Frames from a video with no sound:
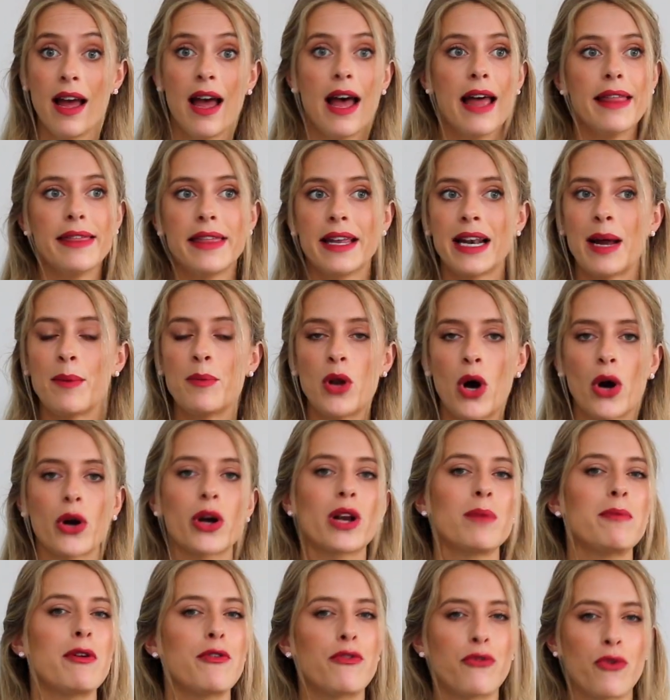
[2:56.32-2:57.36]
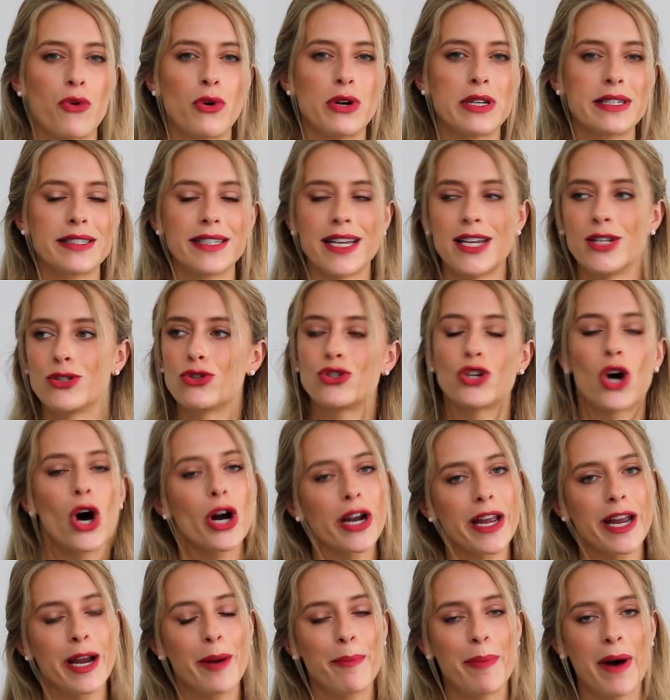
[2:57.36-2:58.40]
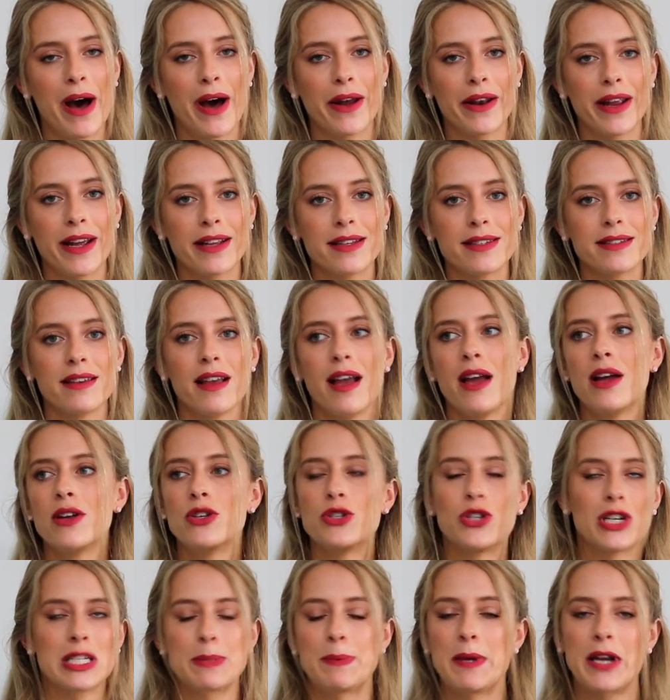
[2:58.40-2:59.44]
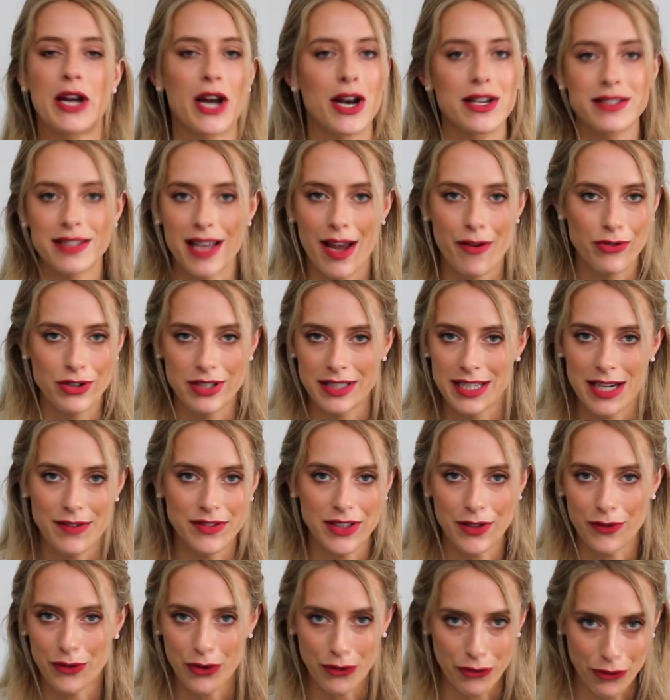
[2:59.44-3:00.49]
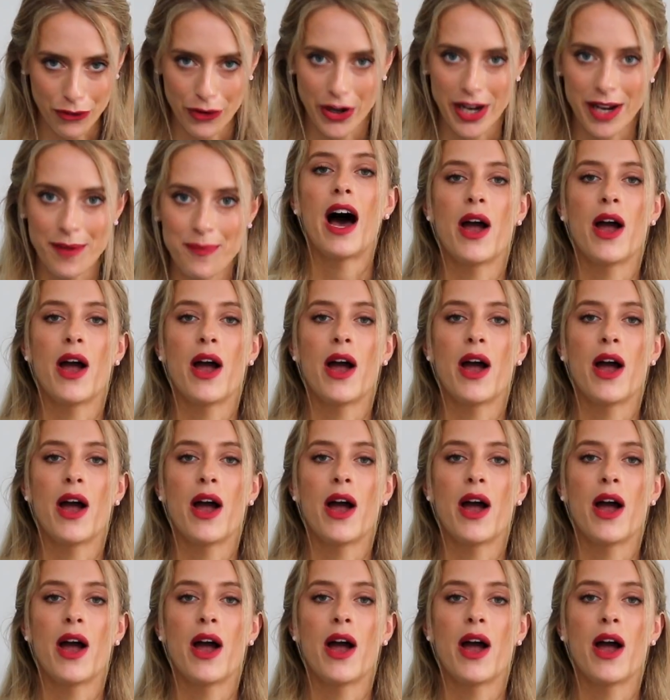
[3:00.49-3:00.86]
then I'm not going to be forced into talking about it just because I've received it for free.